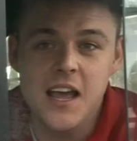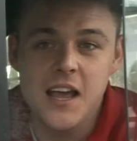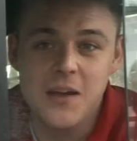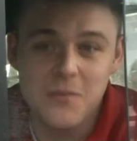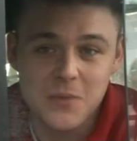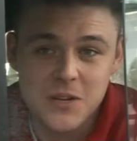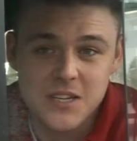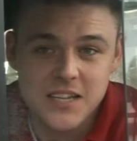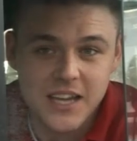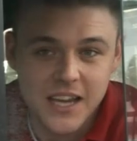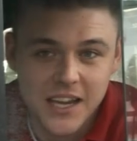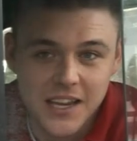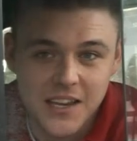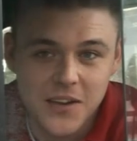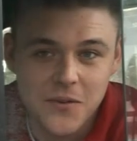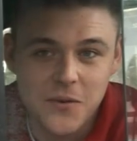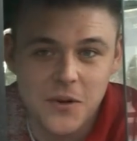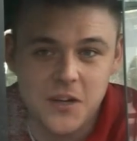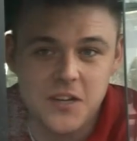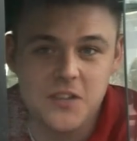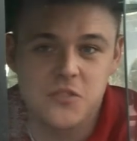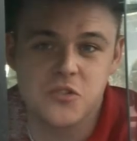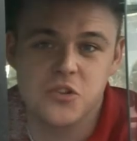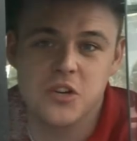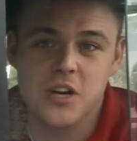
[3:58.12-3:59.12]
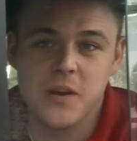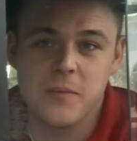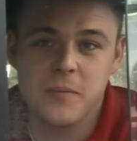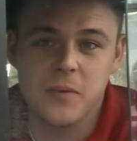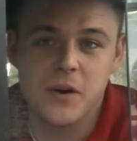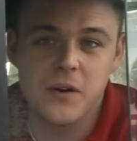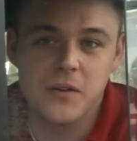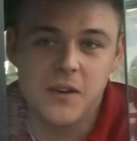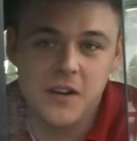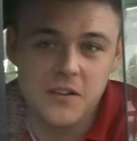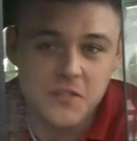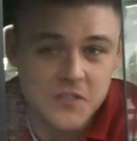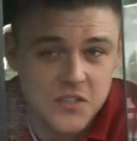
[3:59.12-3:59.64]
It will take you on a trip
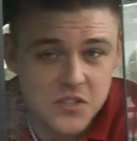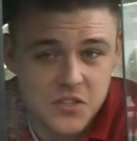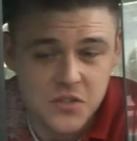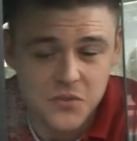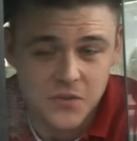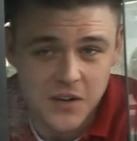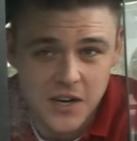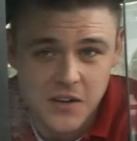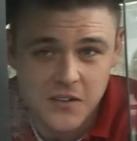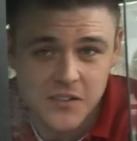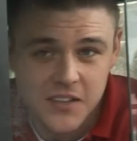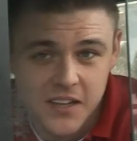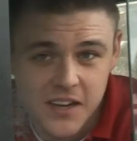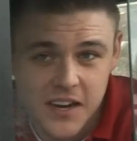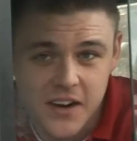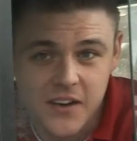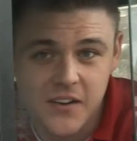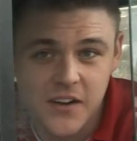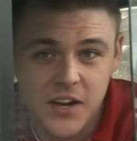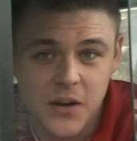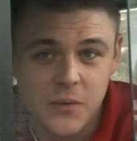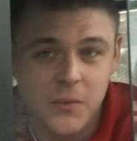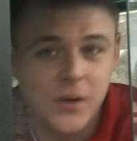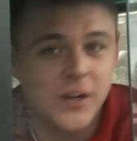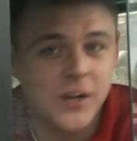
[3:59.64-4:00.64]
around the surrounding area